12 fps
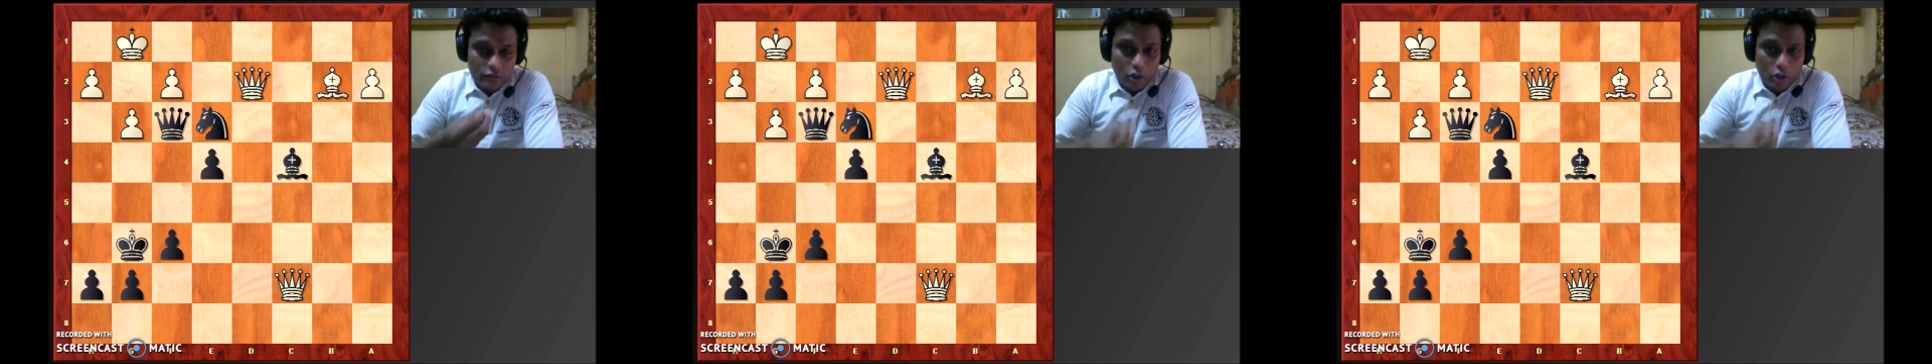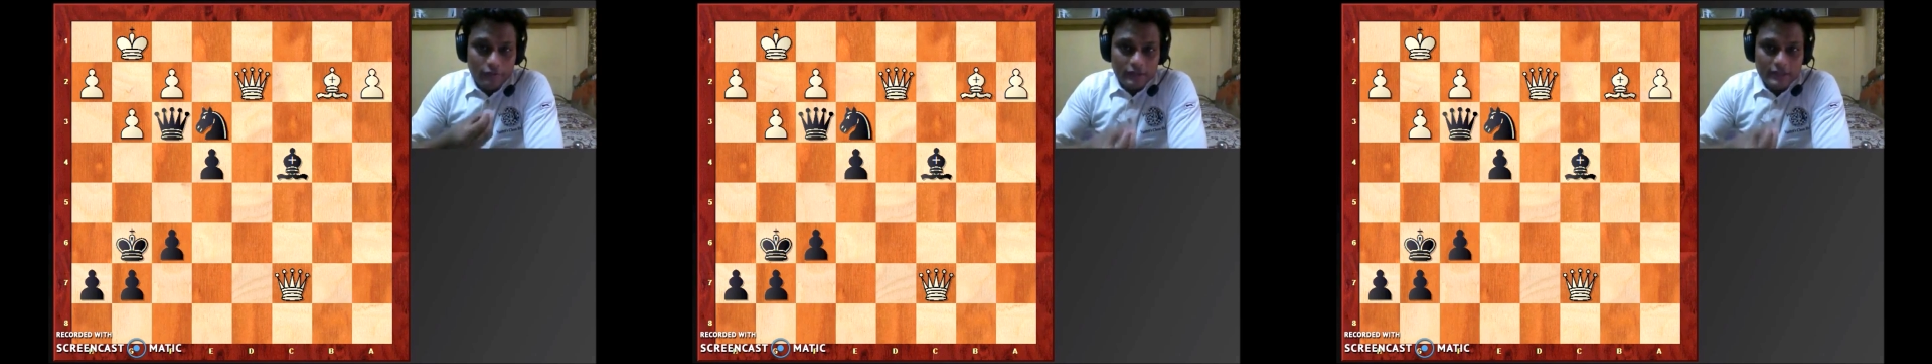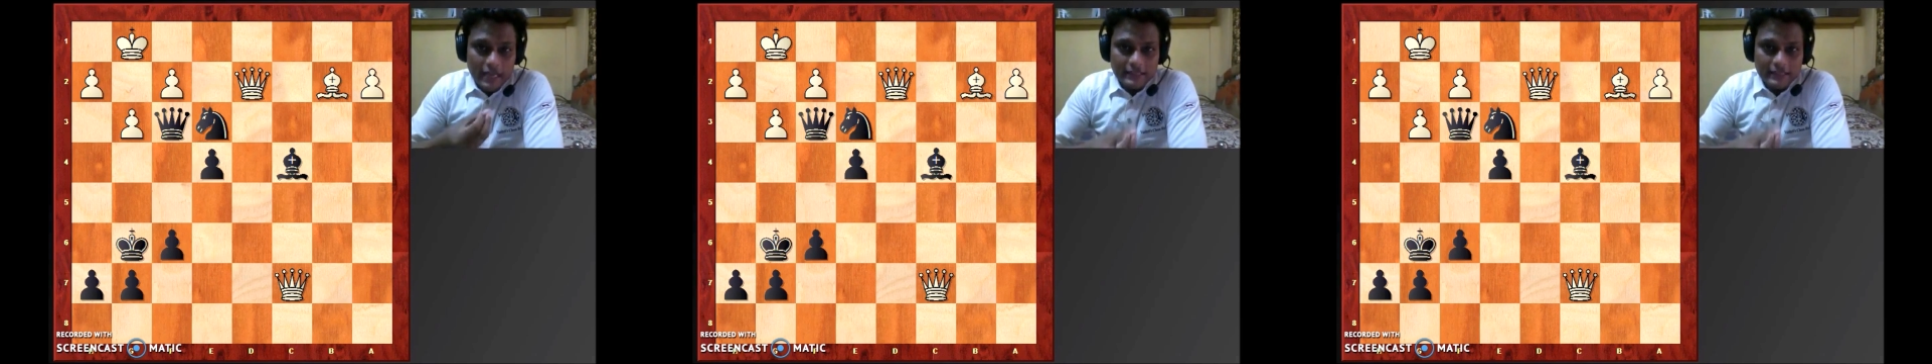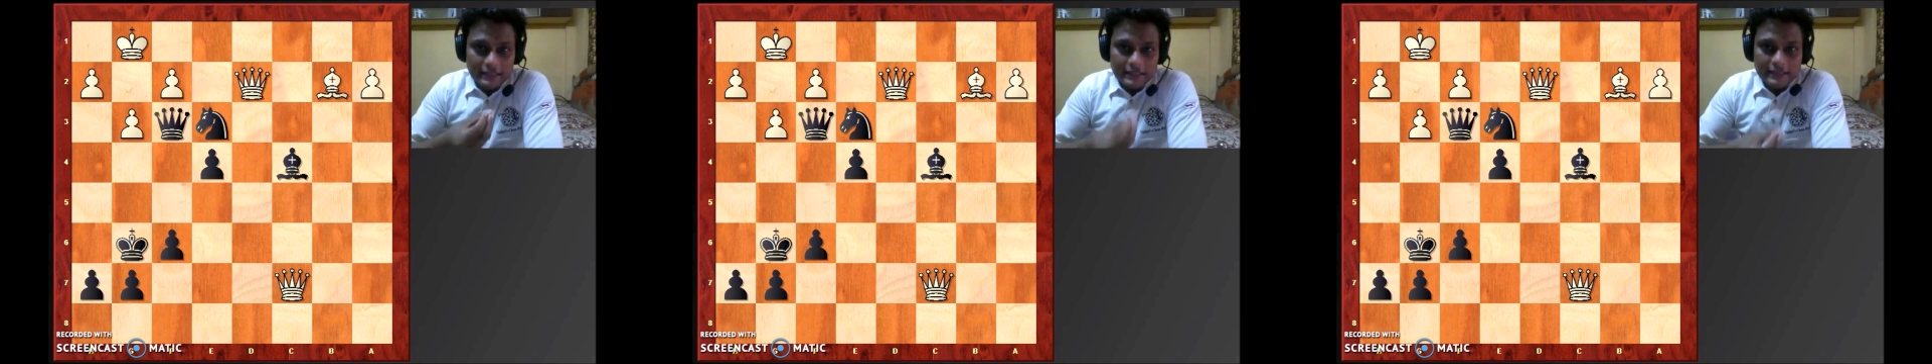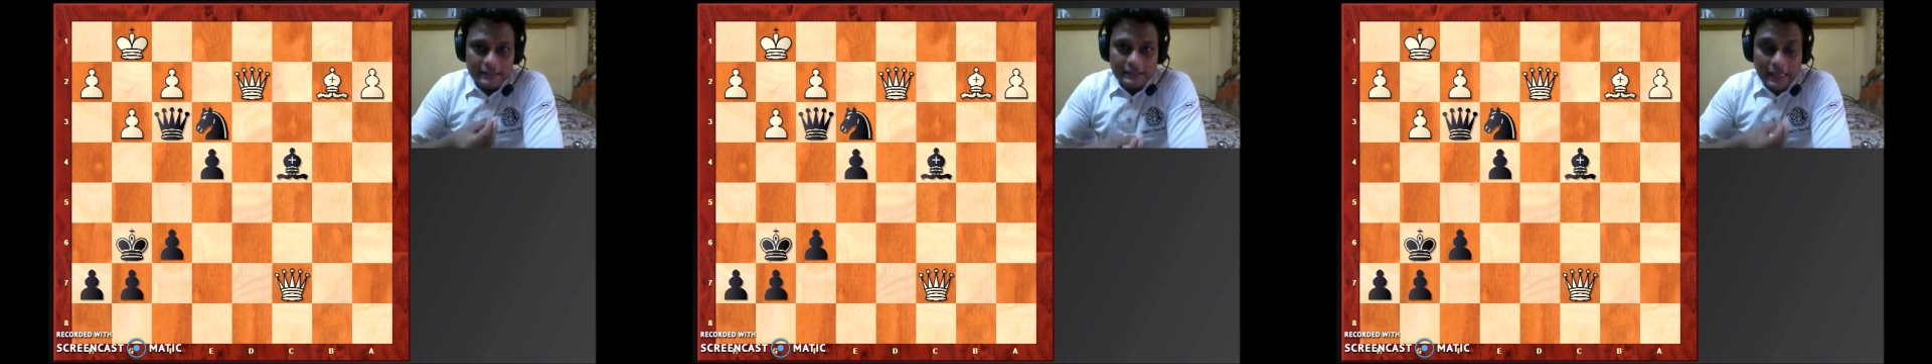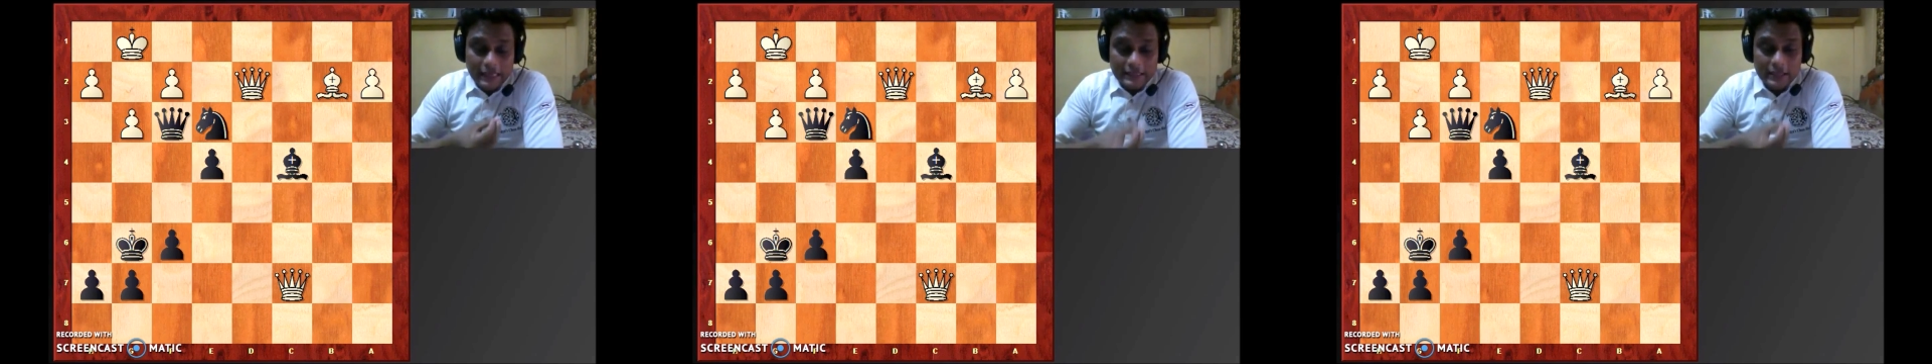solving tactics
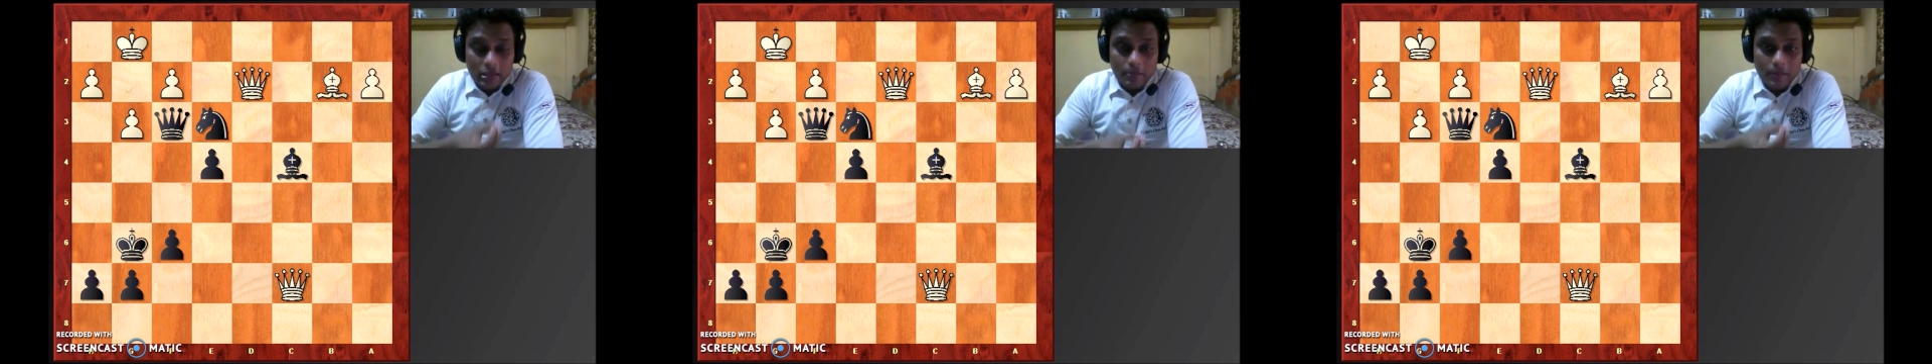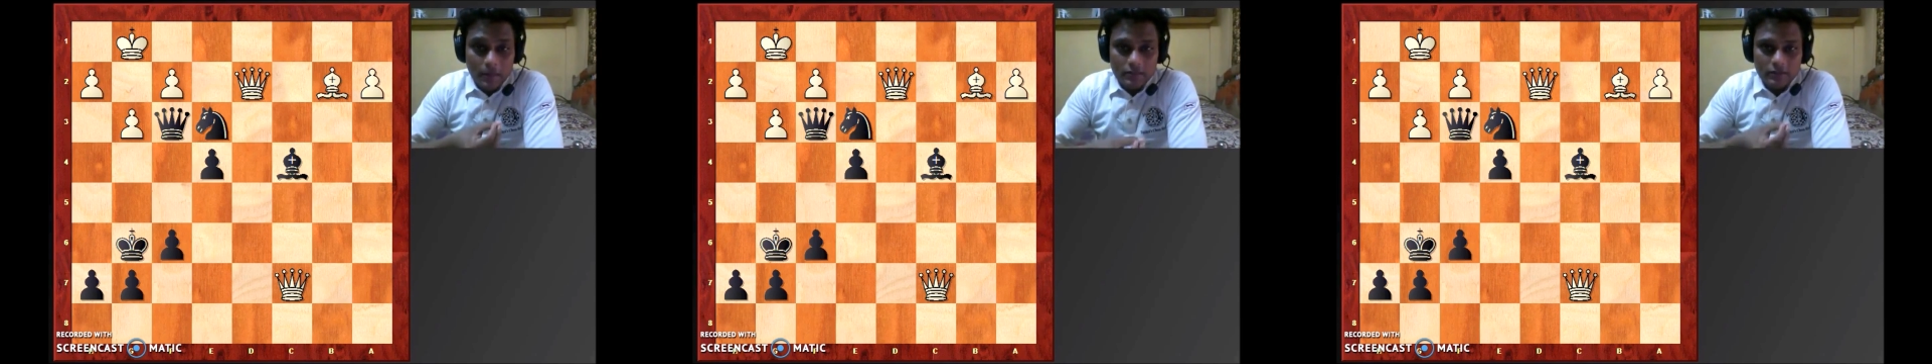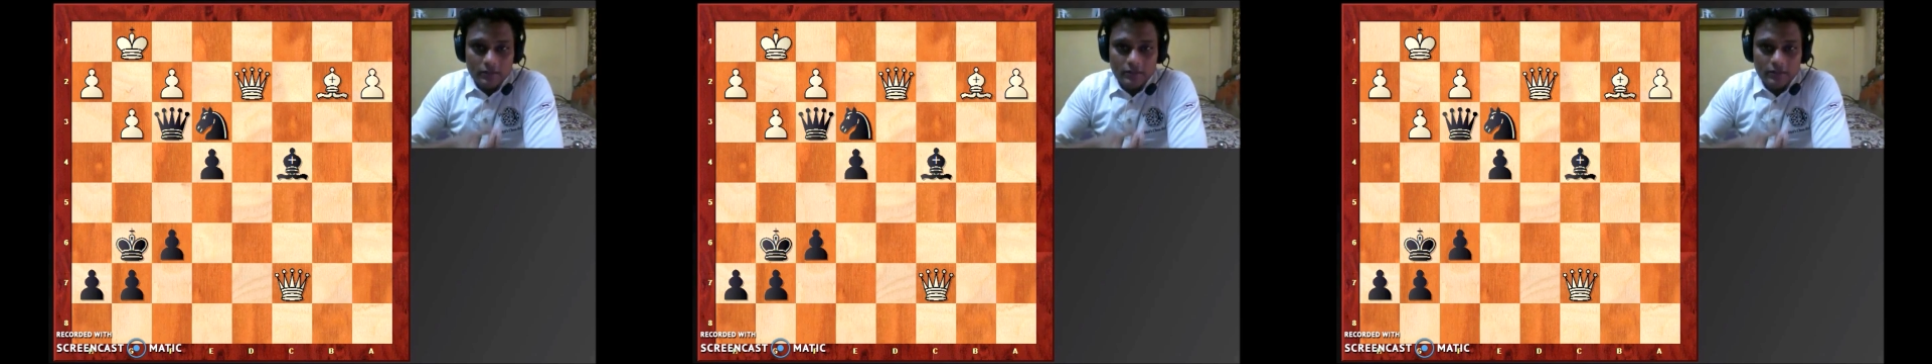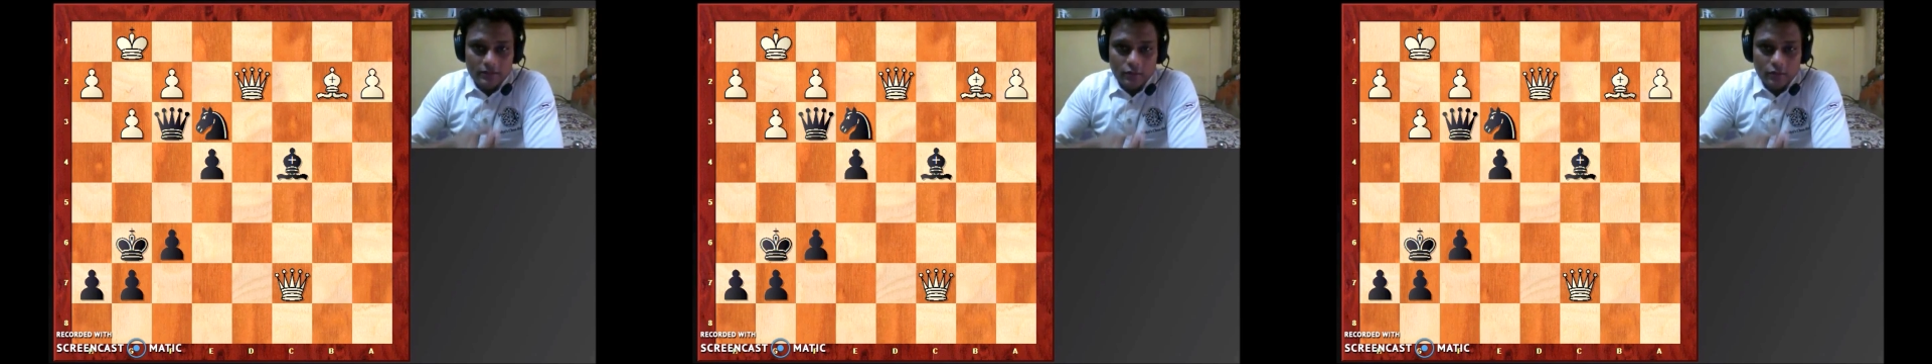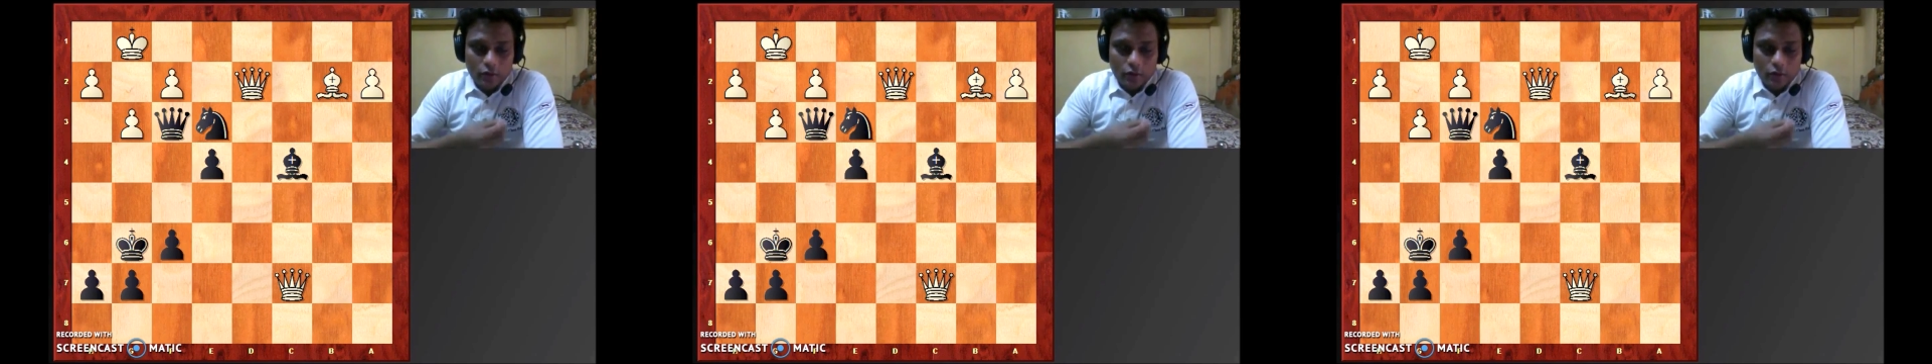tactical puzzles is